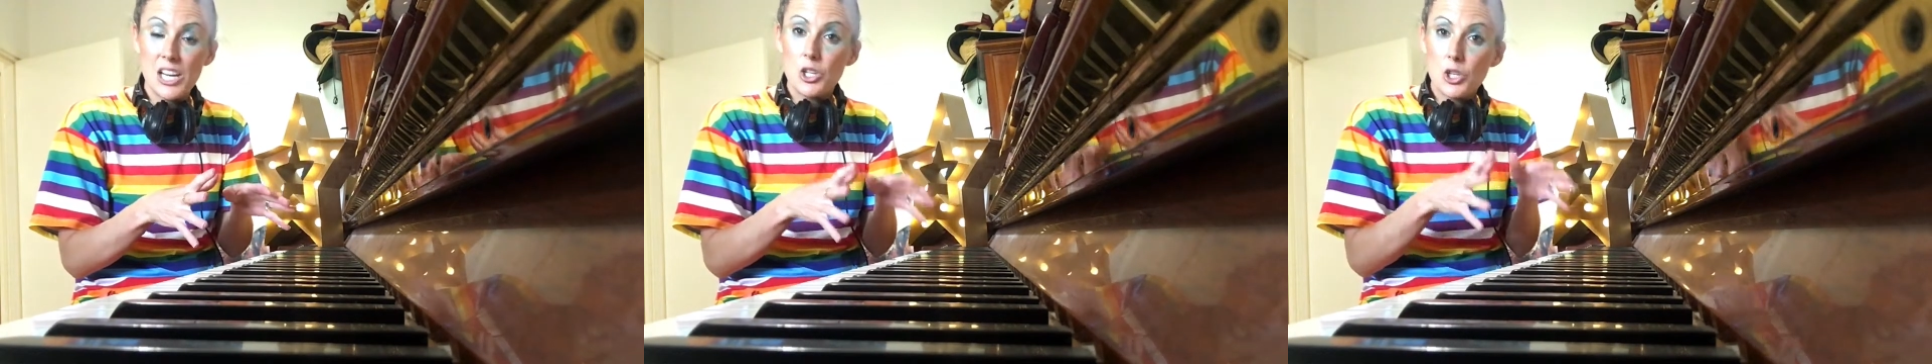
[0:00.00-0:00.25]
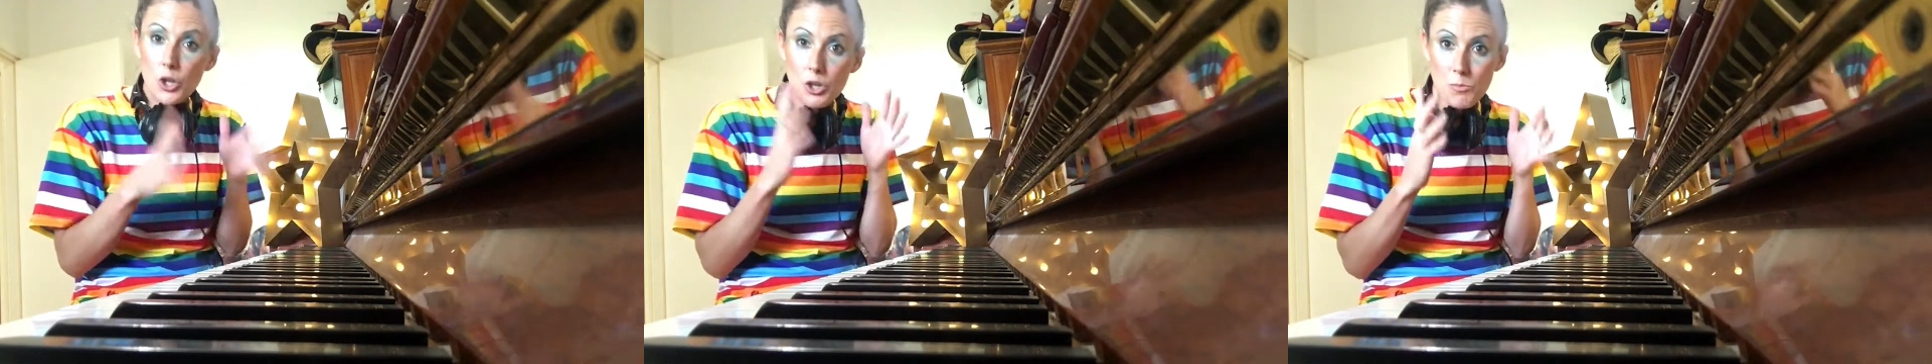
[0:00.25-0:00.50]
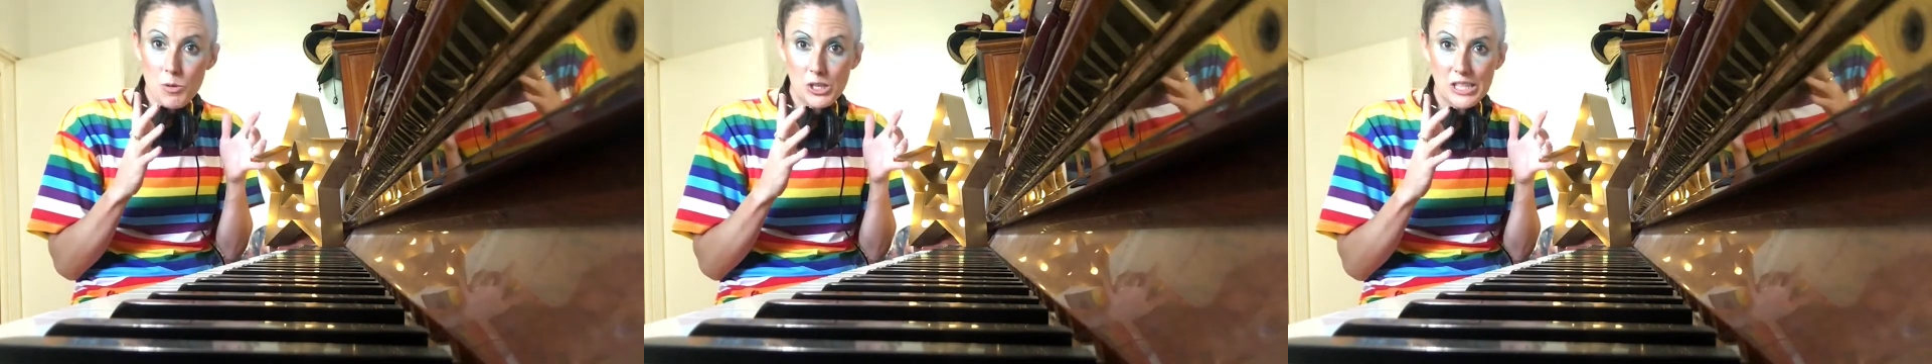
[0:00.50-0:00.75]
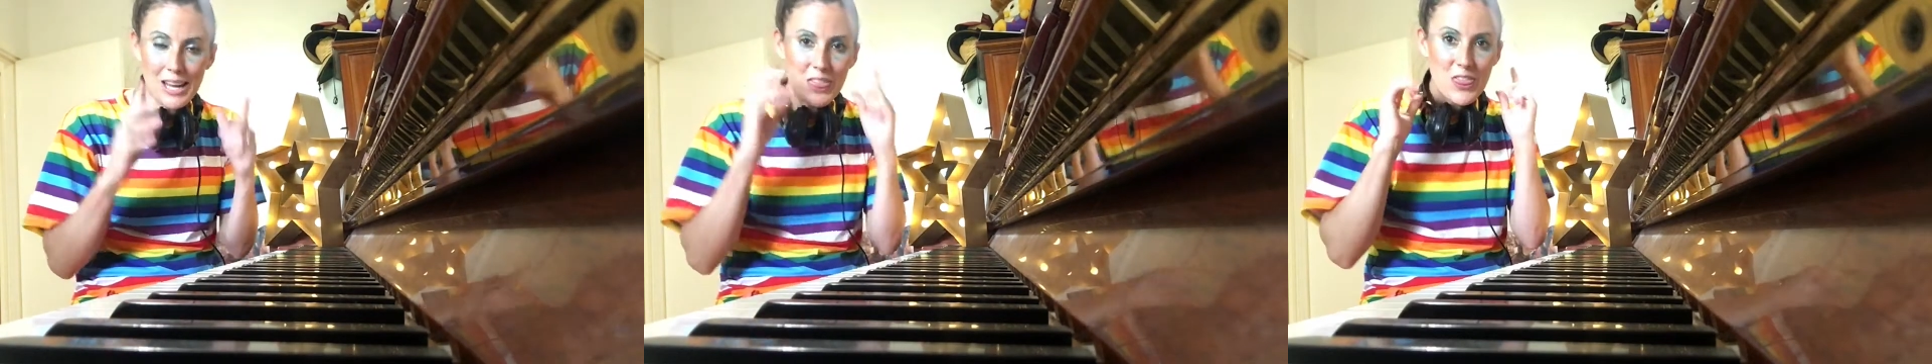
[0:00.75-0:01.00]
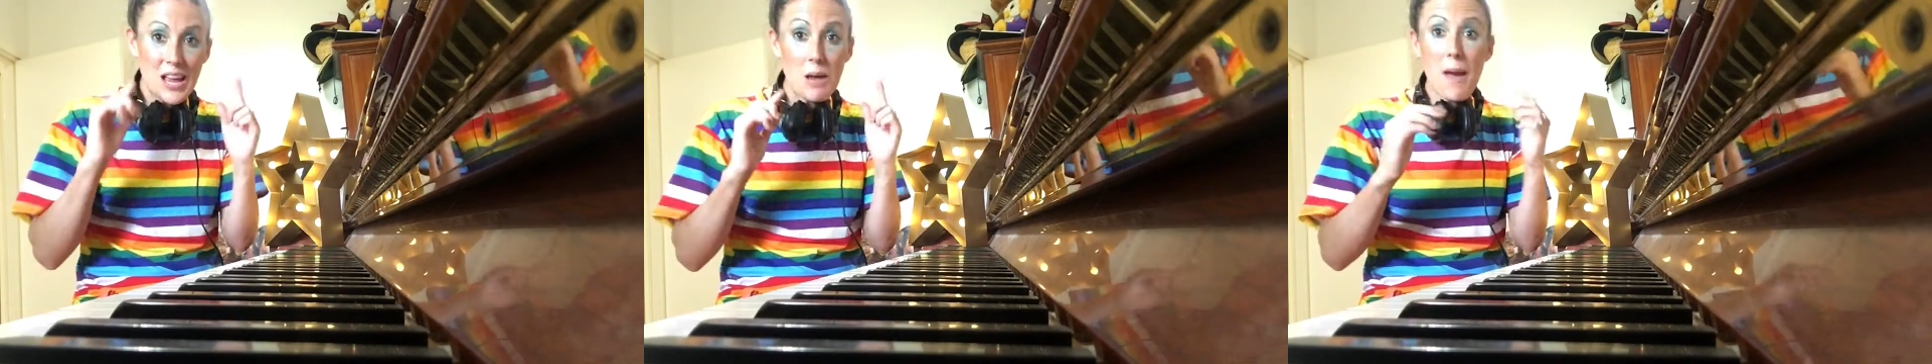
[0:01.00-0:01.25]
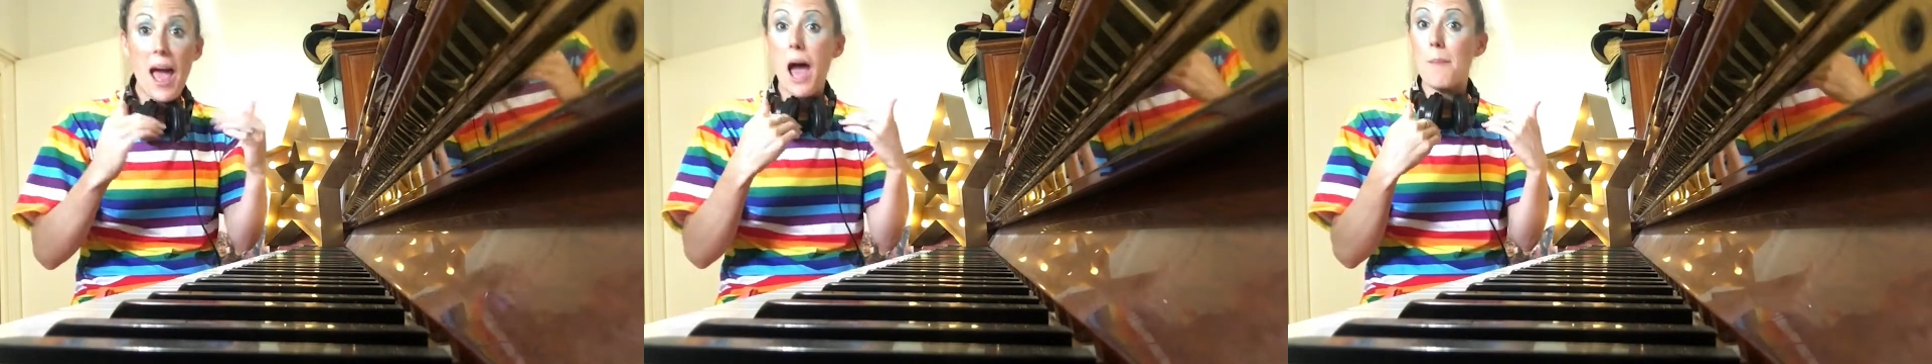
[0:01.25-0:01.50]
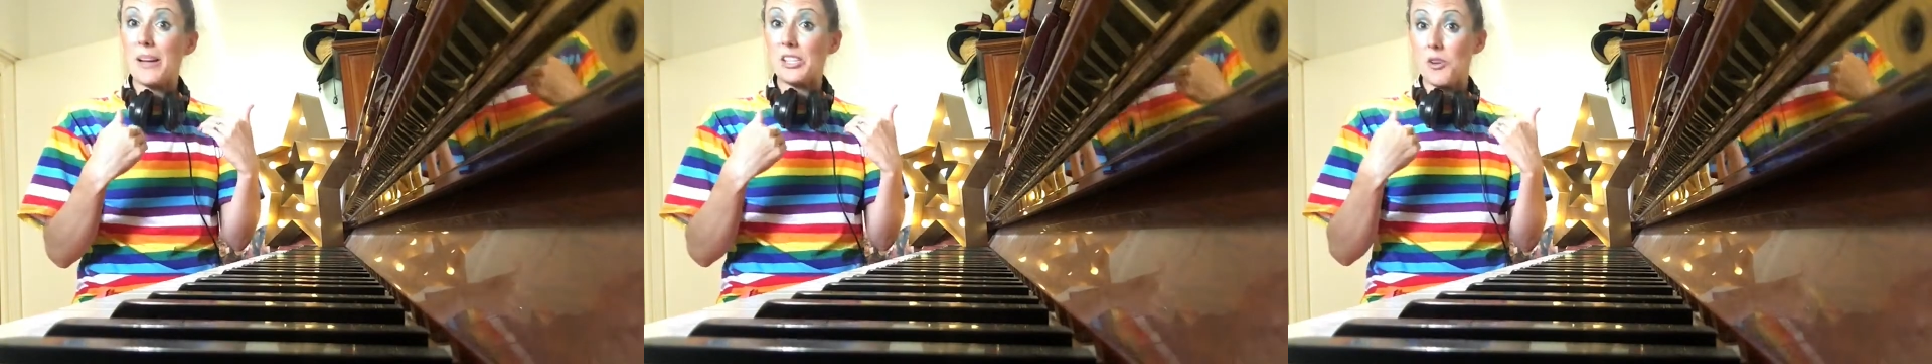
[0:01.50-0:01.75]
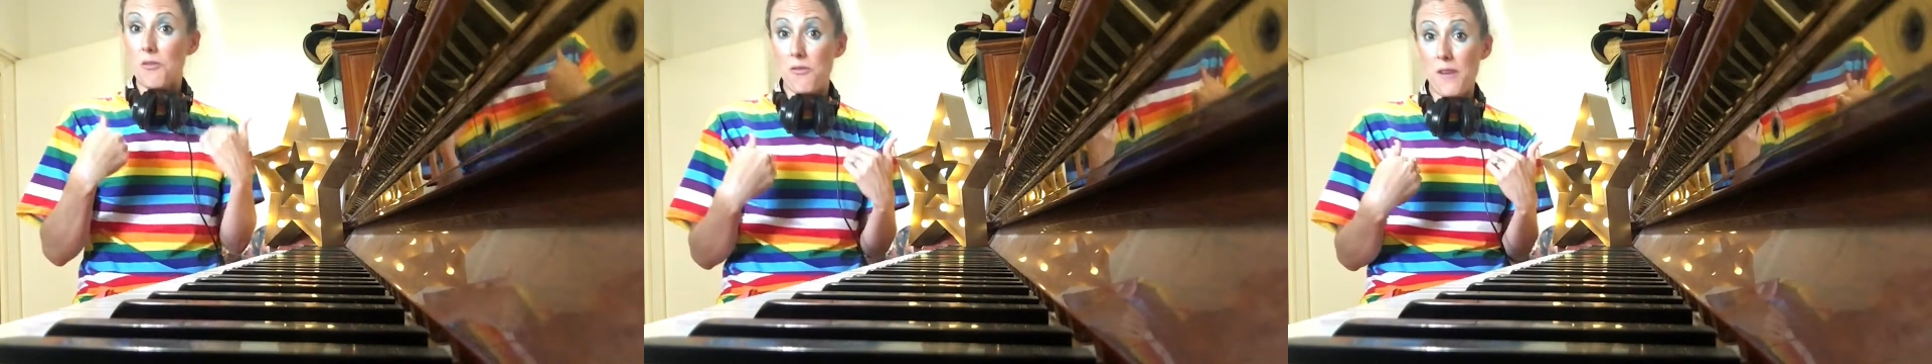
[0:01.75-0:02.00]
to the music, think about how it
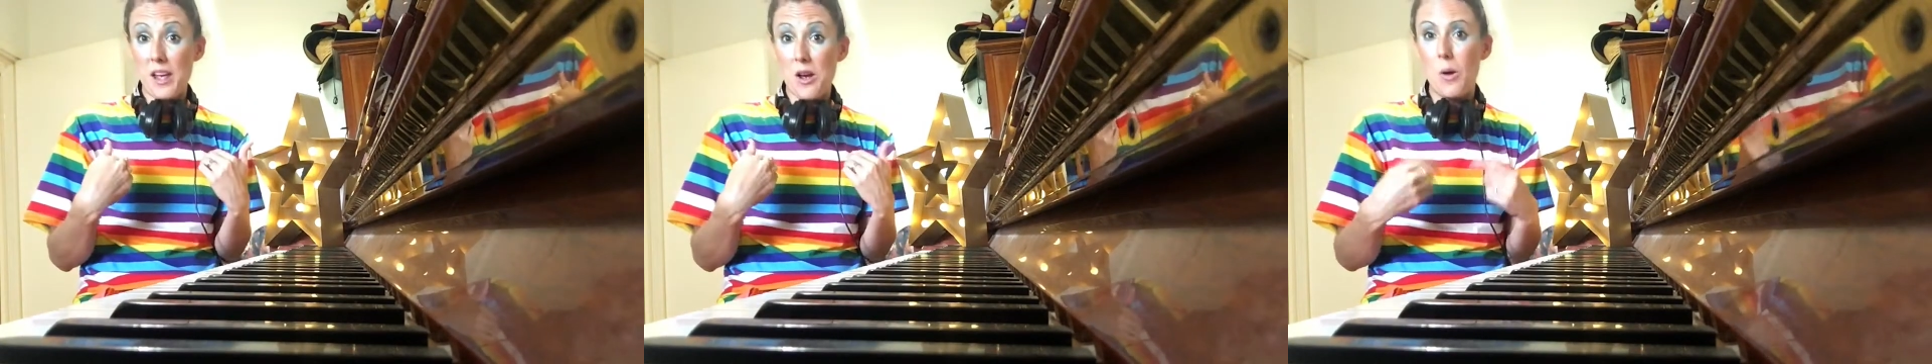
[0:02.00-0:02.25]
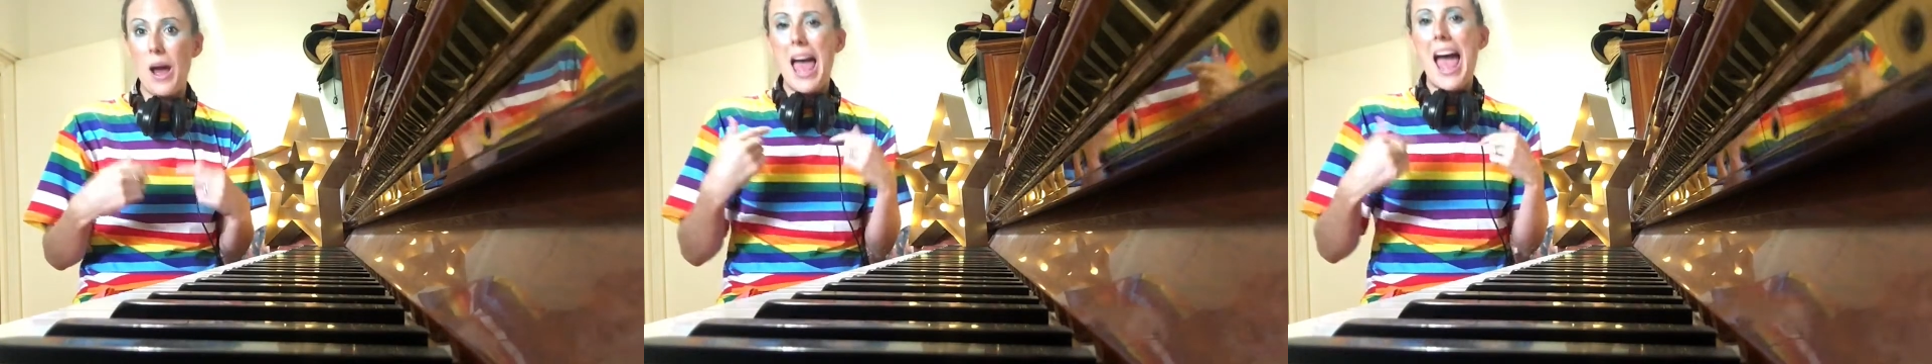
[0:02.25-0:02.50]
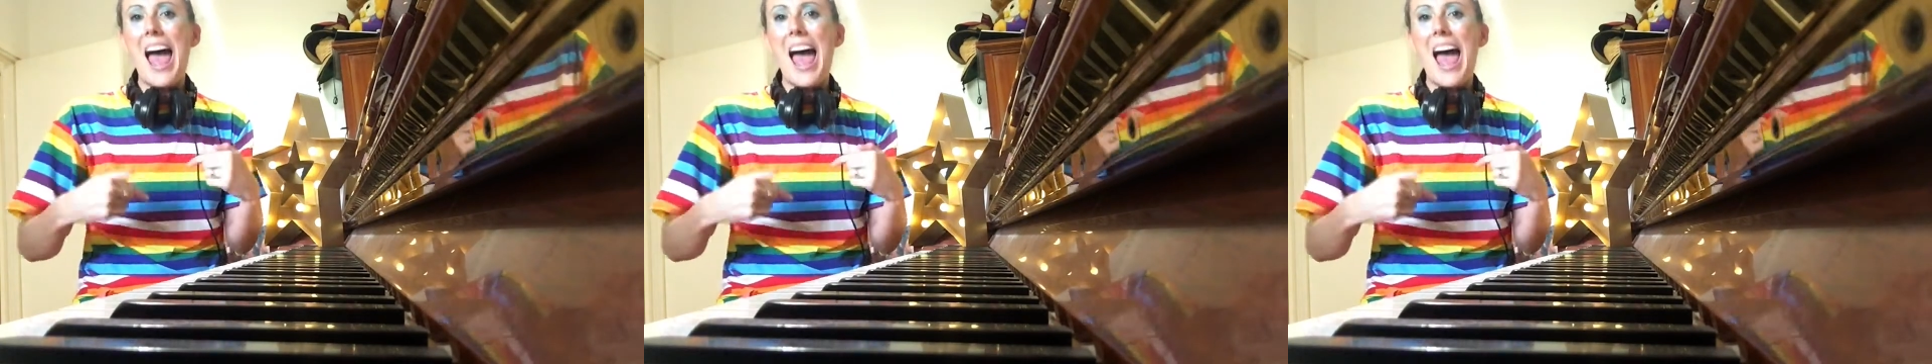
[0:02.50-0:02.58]
makes you feel,